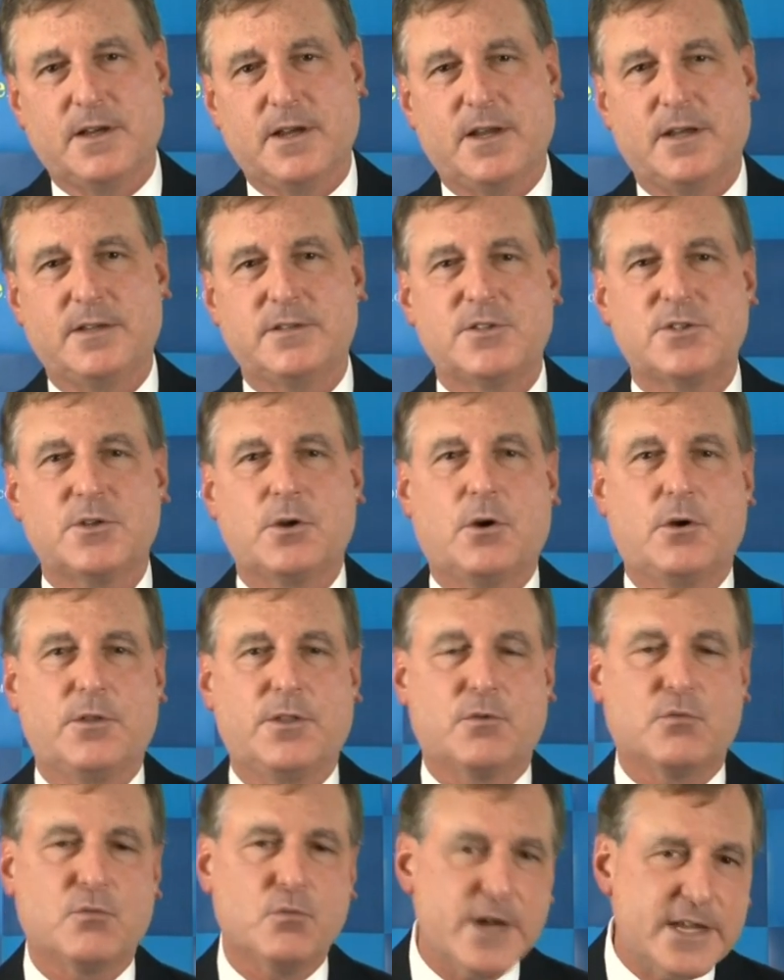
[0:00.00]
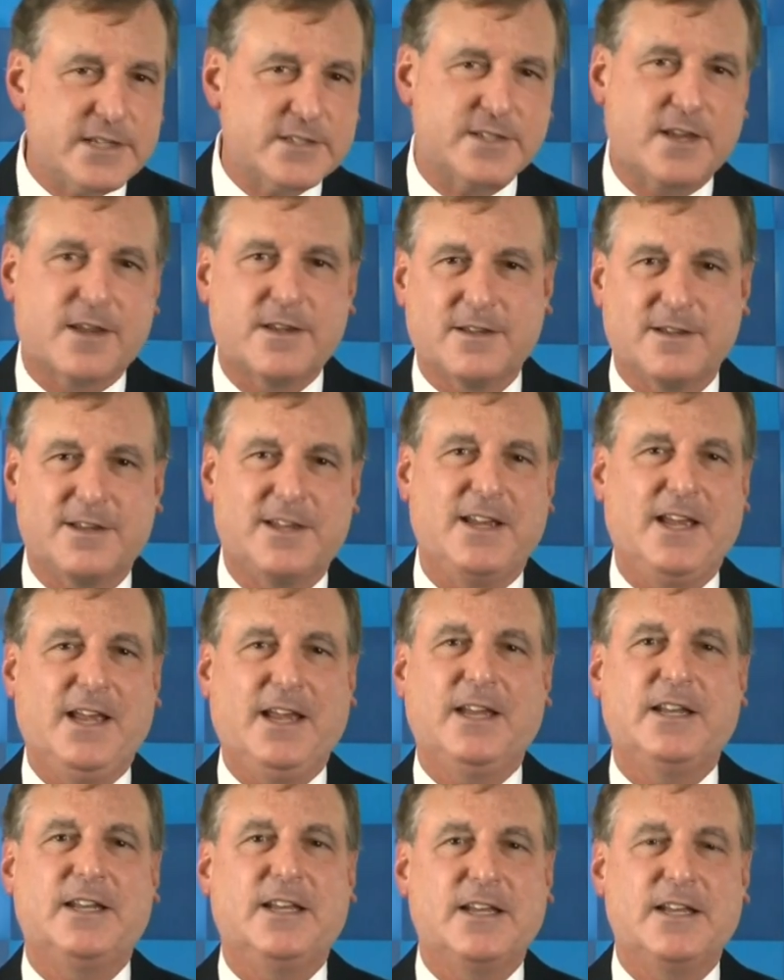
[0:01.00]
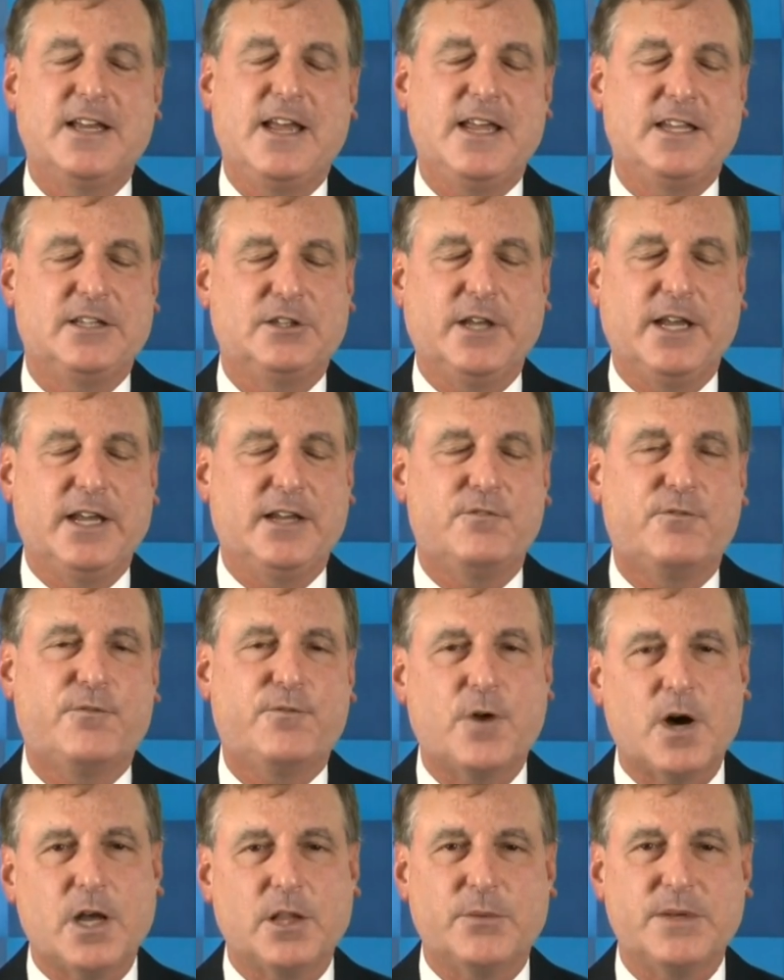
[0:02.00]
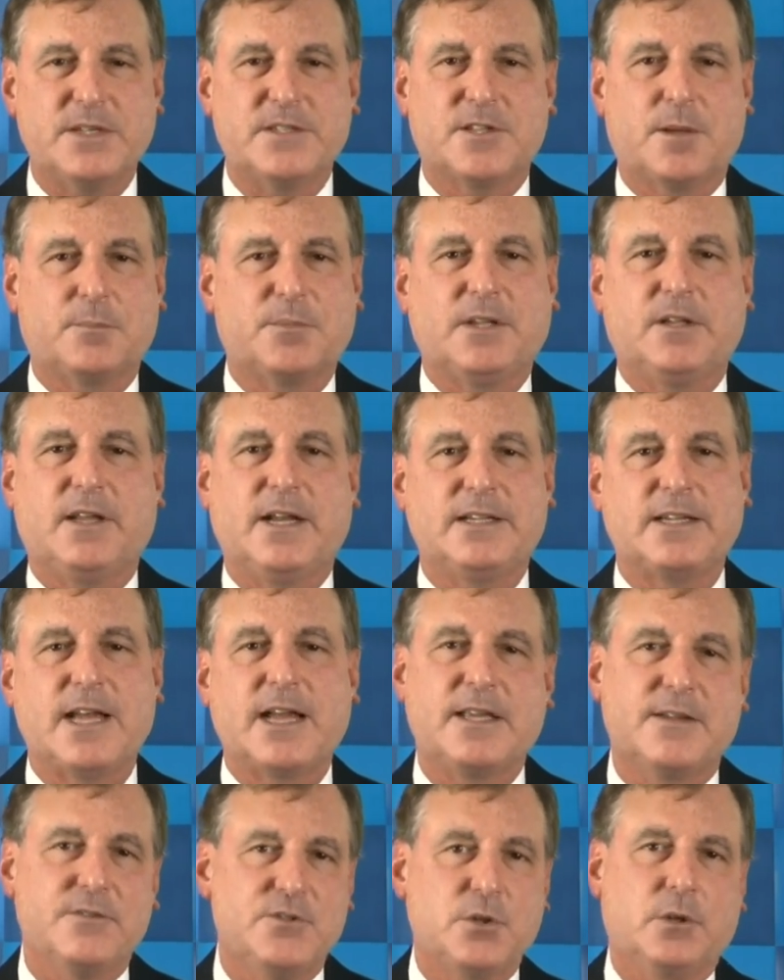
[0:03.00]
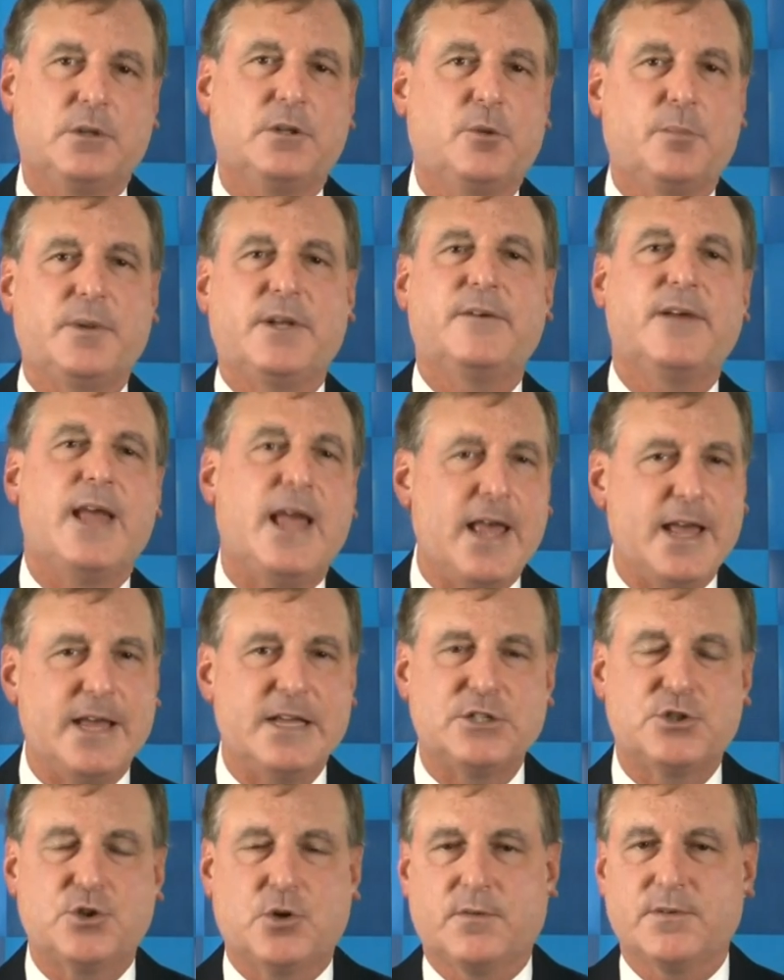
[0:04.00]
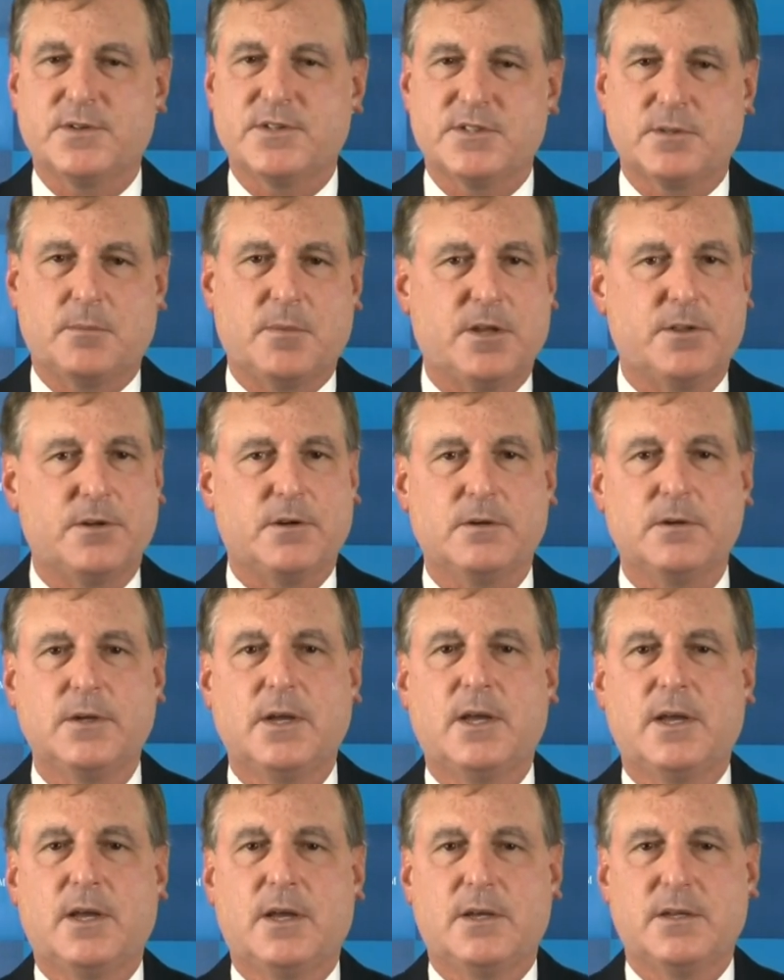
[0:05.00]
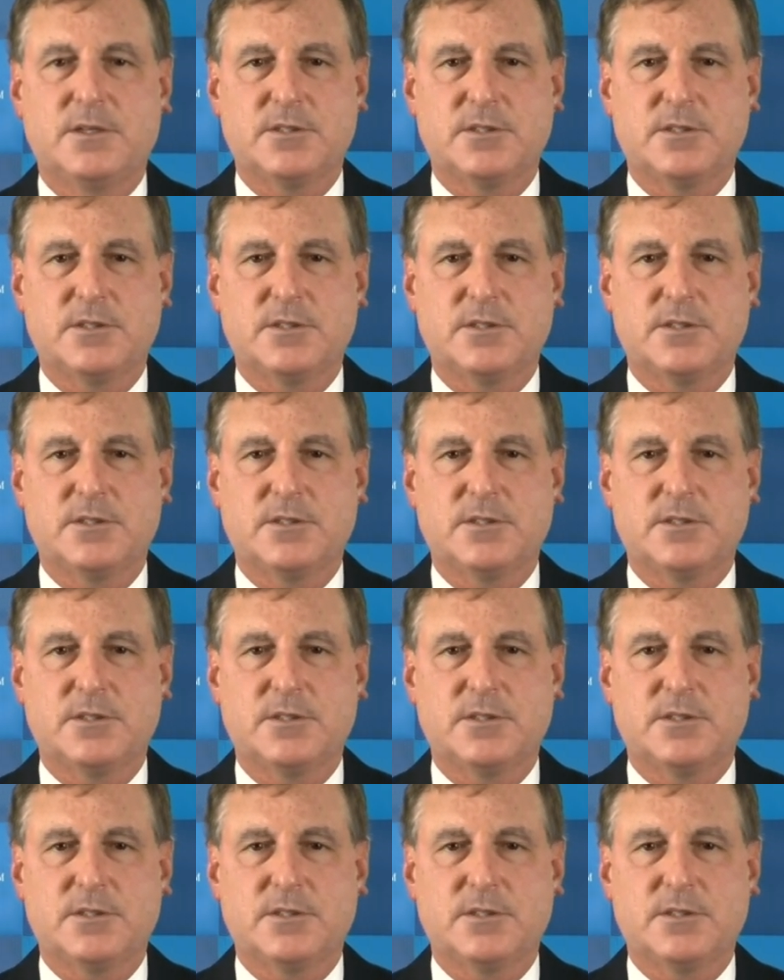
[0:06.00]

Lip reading: And so the risk in following something like that gives you a little bit of edge over some other